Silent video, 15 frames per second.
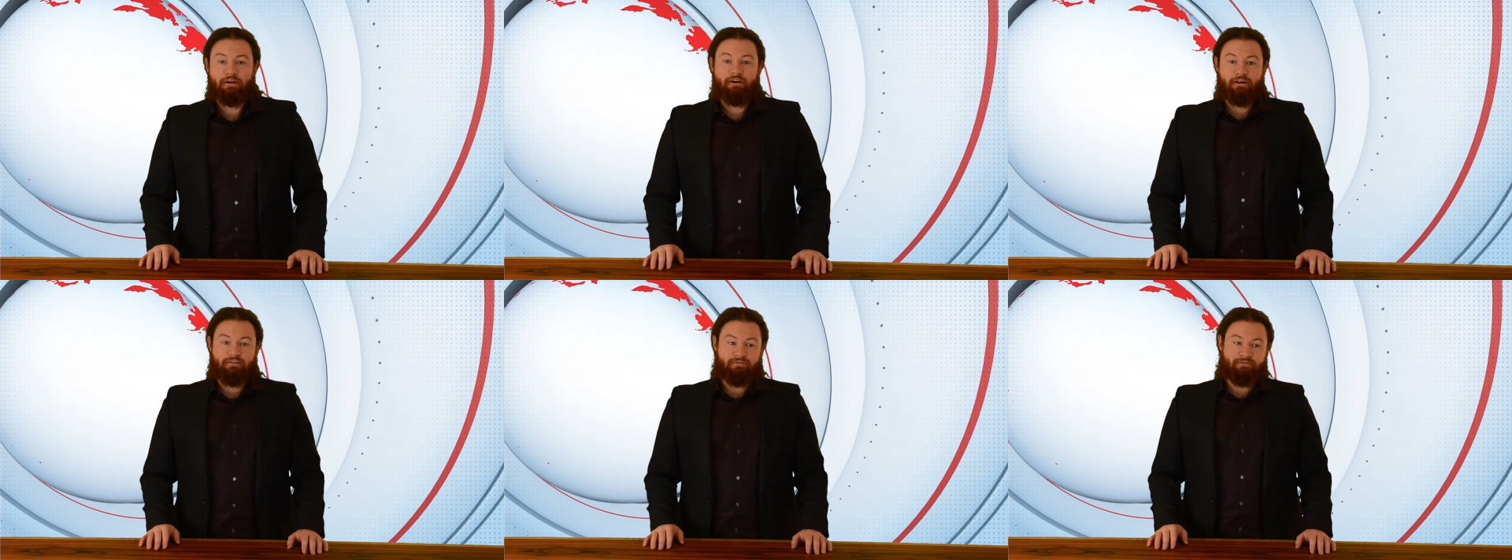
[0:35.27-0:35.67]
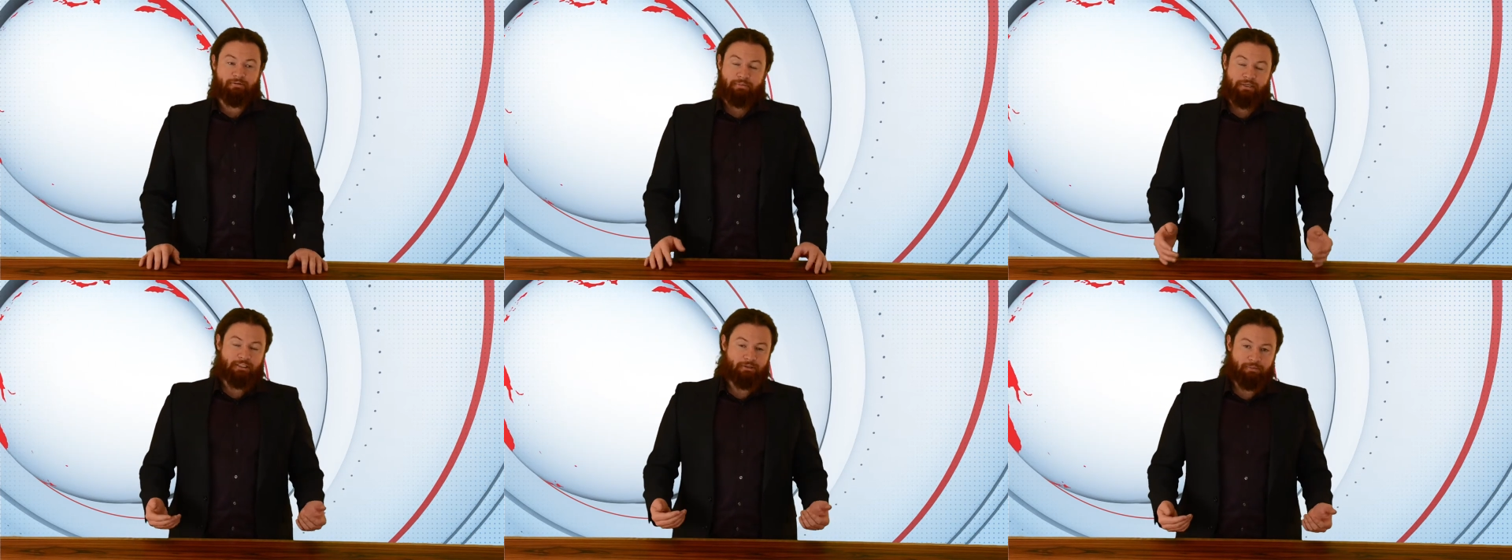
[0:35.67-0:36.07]
If the
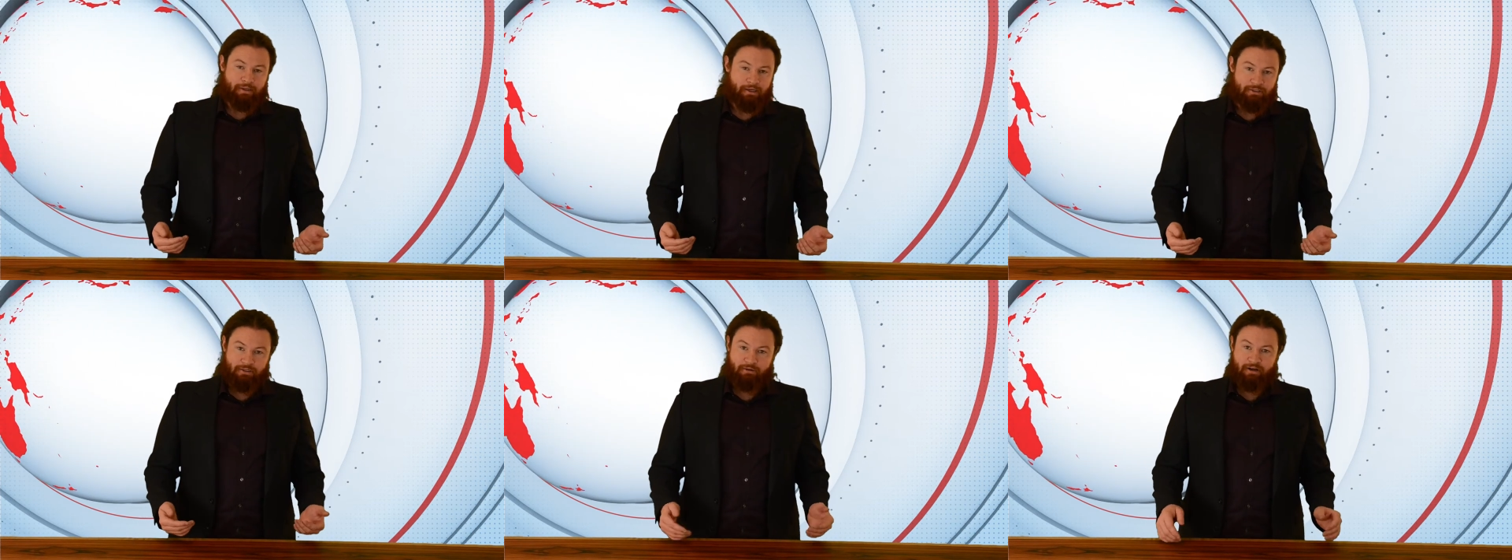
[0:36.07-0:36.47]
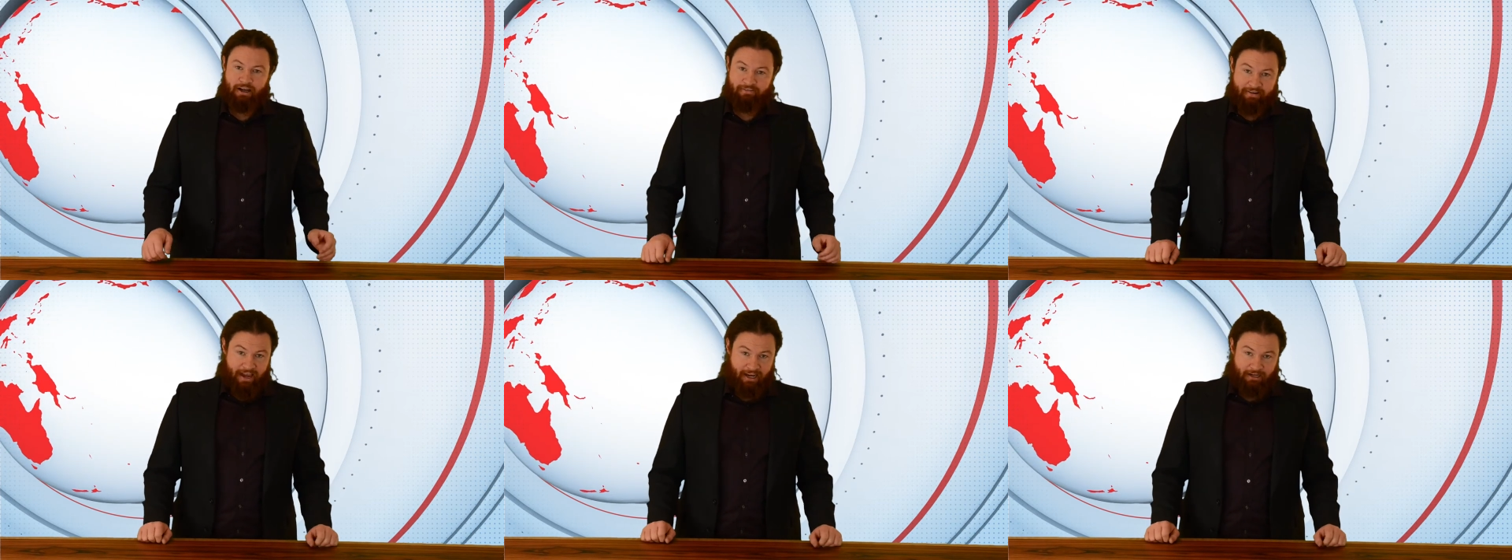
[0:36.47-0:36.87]
BCBAs don't
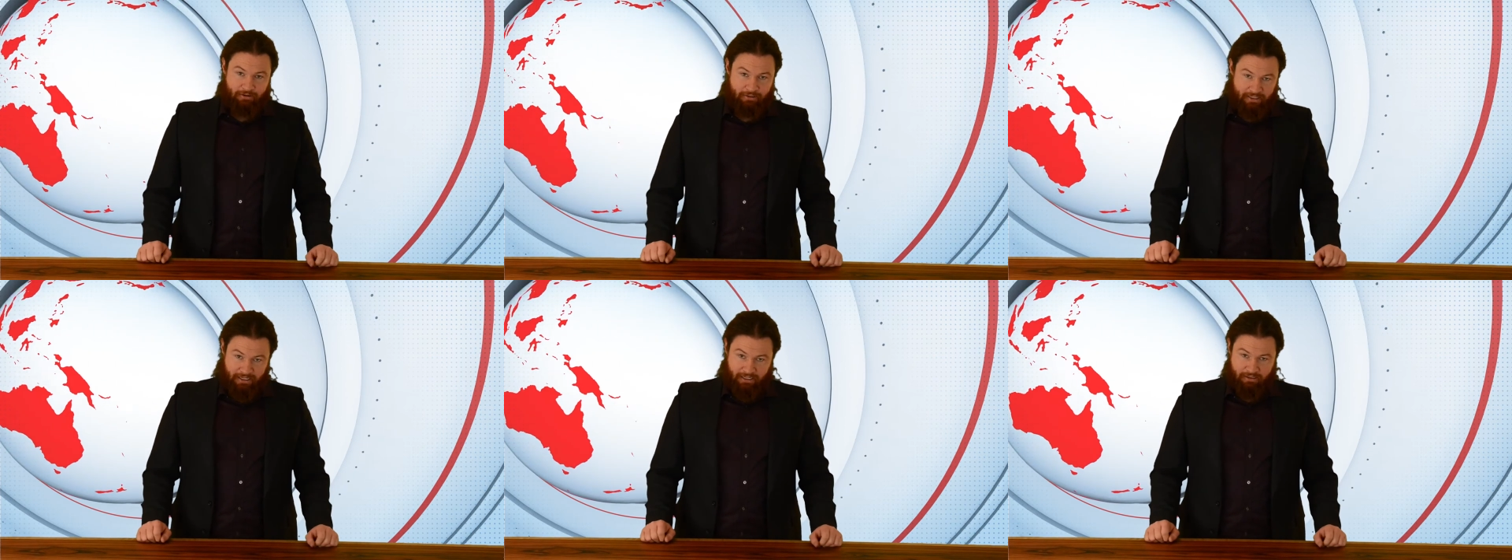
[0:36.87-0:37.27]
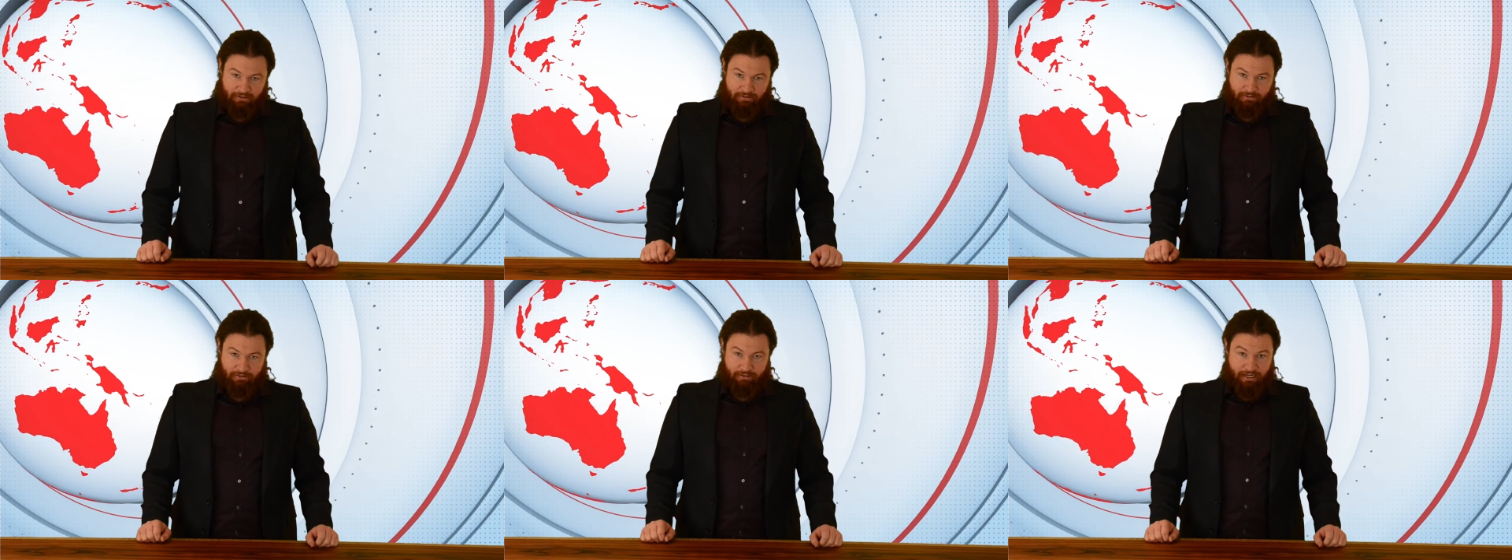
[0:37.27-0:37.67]
have accurate data,
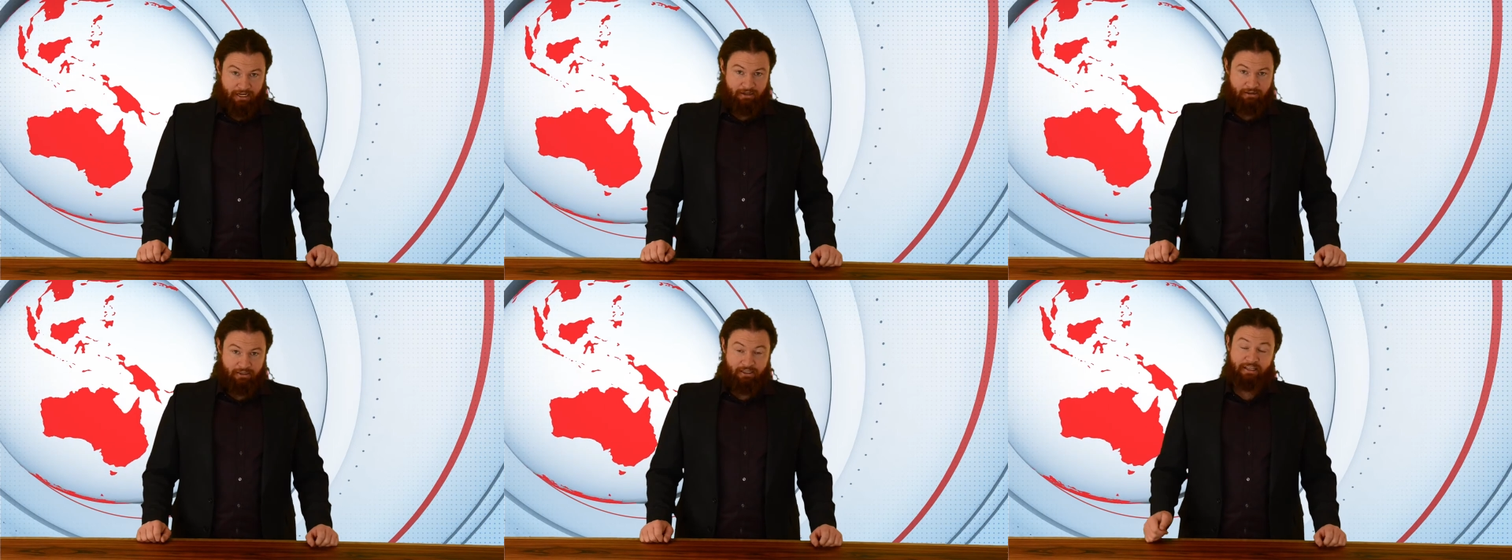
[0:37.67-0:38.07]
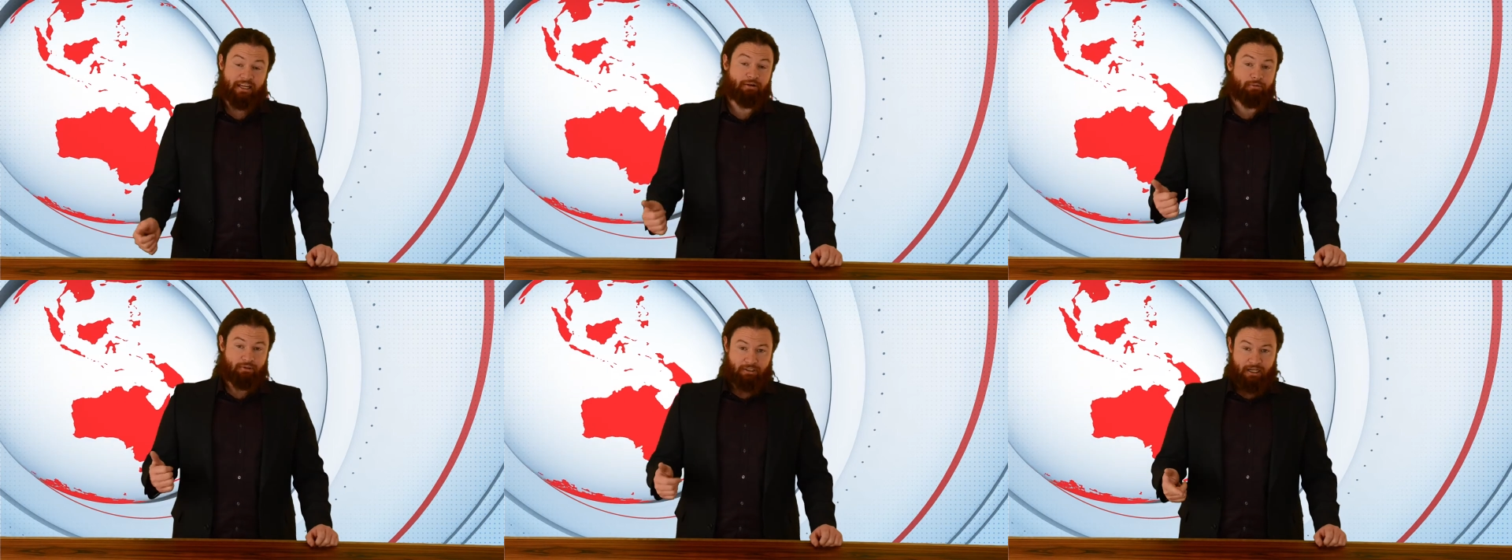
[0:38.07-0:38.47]
data that
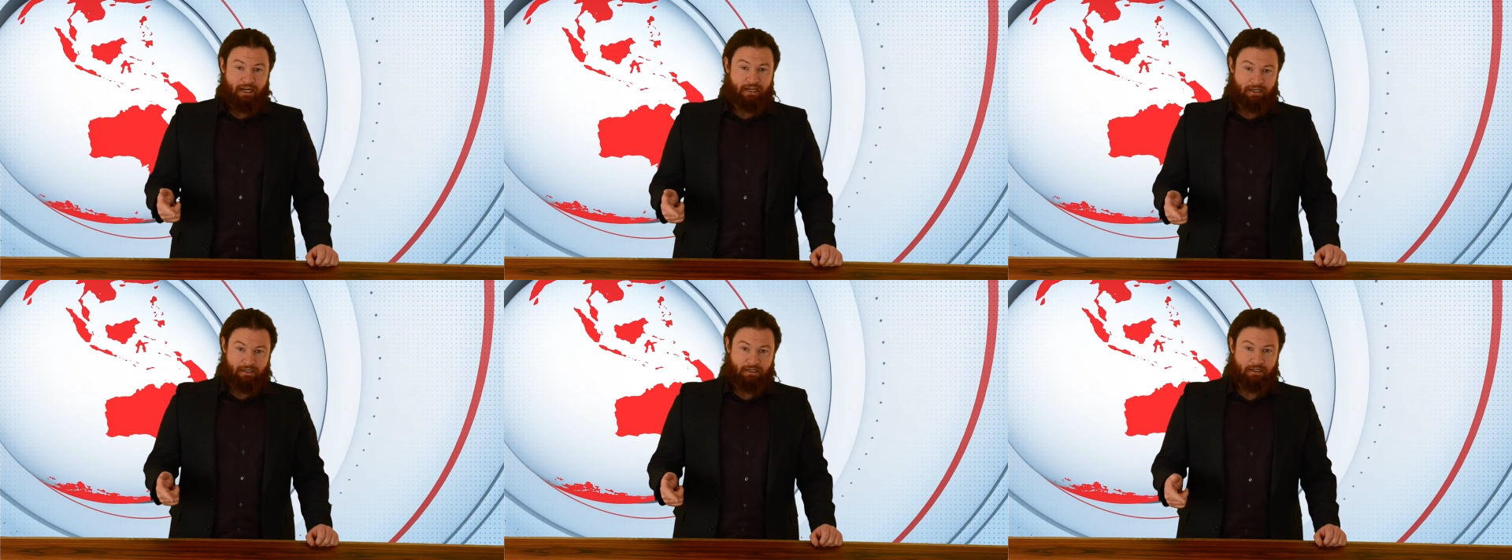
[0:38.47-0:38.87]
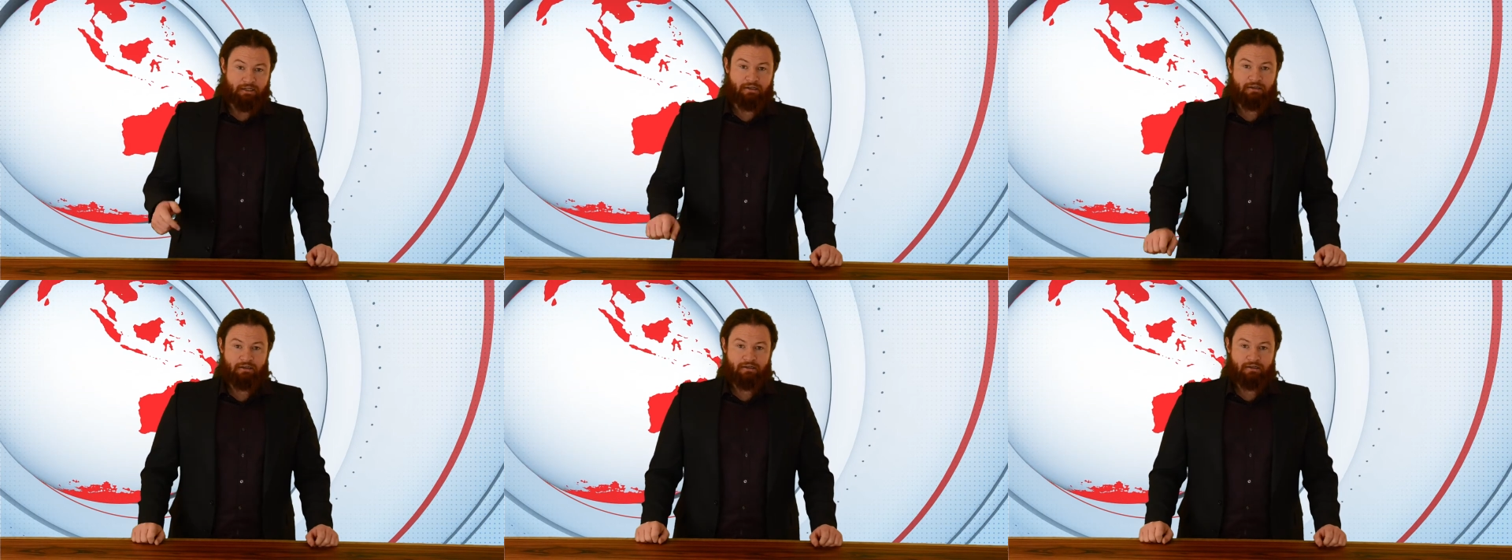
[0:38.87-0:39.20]
they rely on,